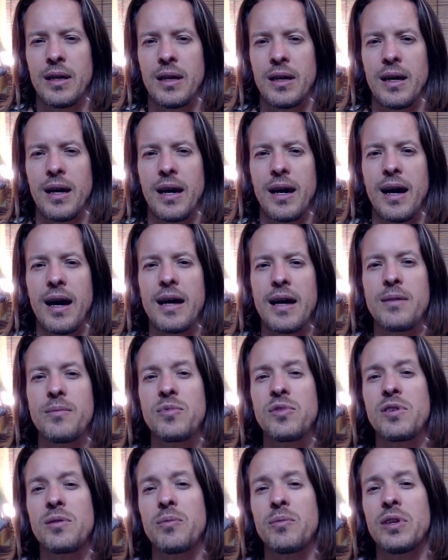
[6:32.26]
I am
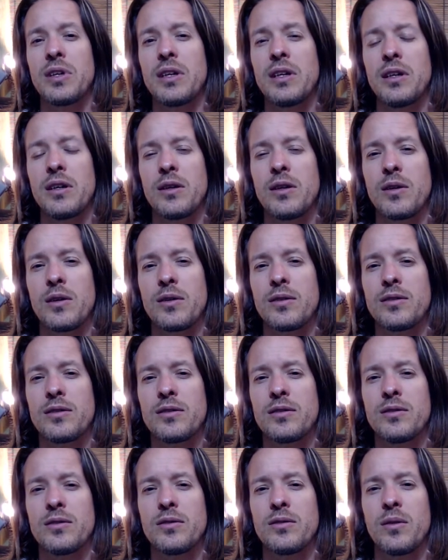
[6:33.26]
simply here
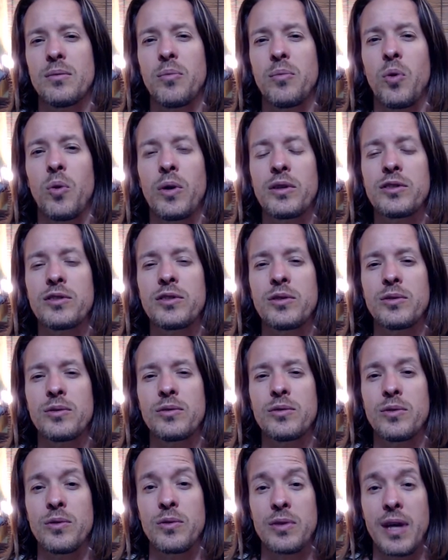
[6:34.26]
to point you
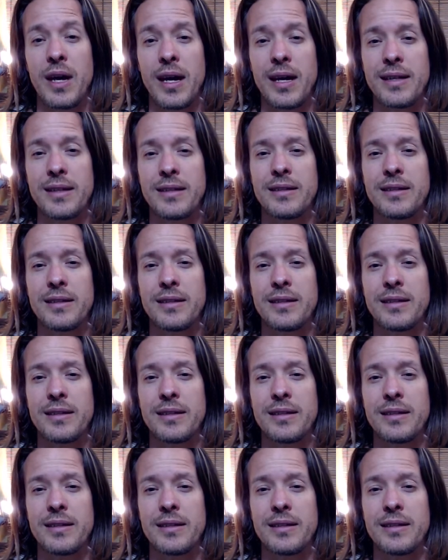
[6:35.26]
to that,